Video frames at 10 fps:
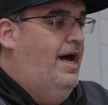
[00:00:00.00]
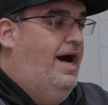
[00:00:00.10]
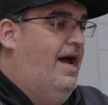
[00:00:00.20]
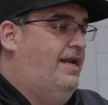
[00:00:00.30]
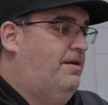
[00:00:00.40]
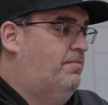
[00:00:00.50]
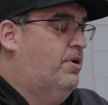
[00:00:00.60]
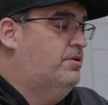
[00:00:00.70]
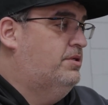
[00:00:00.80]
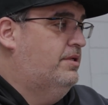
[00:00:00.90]
I didn't
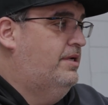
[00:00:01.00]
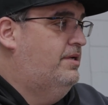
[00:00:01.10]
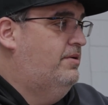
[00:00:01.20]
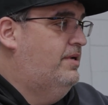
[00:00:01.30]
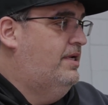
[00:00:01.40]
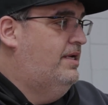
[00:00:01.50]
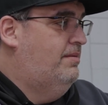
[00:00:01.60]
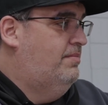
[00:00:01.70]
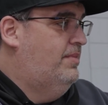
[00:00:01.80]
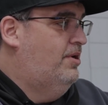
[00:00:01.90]
personally do any,
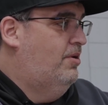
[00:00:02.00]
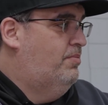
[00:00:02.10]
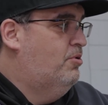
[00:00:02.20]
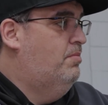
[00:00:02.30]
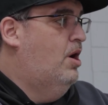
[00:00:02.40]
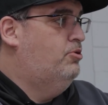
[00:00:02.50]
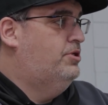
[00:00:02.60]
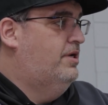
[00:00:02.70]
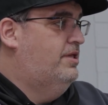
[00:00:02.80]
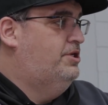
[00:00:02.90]

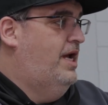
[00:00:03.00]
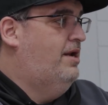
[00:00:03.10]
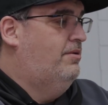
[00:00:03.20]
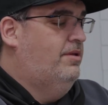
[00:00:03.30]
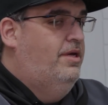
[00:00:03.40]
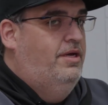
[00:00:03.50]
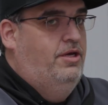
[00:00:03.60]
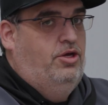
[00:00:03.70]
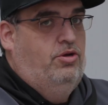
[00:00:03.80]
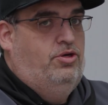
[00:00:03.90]
promotion of the channel.
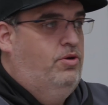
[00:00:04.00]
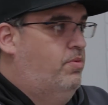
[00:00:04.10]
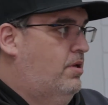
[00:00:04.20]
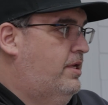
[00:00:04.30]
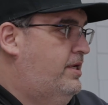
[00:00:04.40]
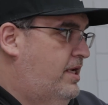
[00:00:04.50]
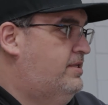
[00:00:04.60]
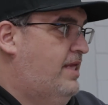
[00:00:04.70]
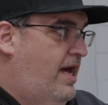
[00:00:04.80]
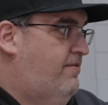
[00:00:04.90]
YouTube really does
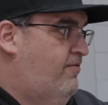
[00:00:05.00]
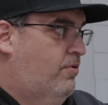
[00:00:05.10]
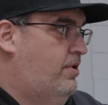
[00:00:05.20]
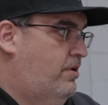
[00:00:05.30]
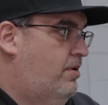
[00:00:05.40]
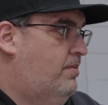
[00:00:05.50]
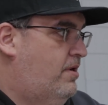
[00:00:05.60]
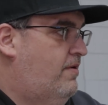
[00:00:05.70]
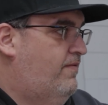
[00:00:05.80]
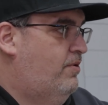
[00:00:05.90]
that for you. I
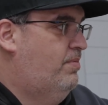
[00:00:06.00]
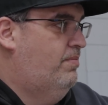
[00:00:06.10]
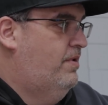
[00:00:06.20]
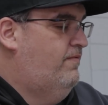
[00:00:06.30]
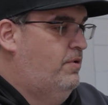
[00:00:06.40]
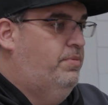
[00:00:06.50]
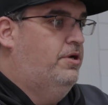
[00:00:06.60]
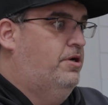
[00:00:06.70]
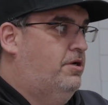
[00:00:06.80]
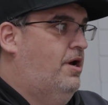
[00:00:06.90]
mean, if you
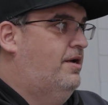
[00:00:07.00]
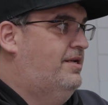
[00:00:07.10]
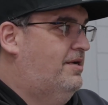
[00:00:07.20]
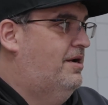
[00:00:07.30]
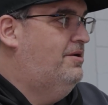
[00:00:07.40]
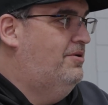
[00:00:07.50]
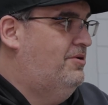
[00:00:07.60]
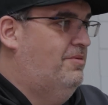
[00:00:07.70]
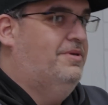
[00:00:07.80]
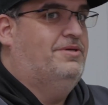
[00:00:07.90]
put good content on
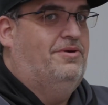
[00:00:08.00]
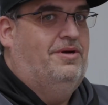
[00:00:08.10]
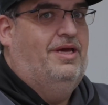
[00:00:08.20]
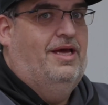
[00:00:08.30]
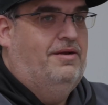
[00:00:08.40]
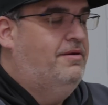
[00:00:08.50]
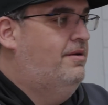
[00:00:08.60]
YouTube, it's going to get